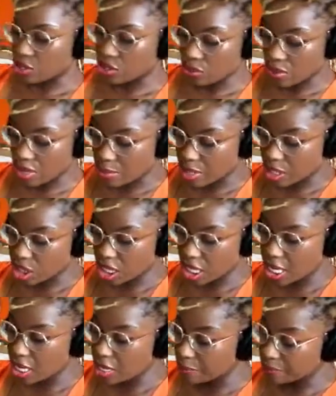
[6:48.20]
original image
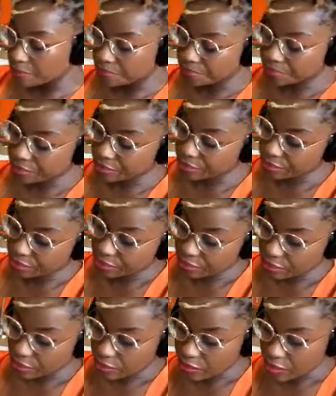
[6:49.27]
here.
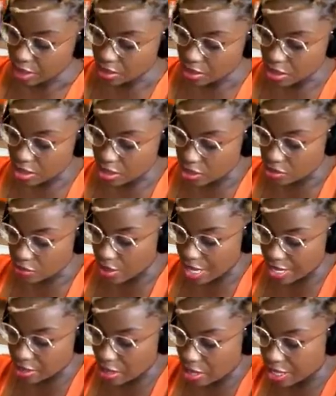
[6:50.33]
So this is the
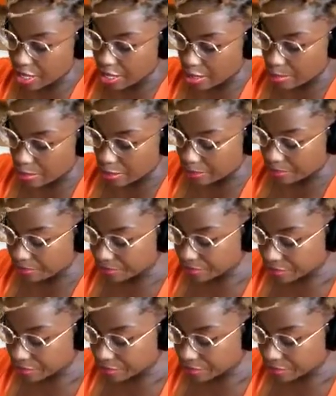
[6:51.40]
right side up.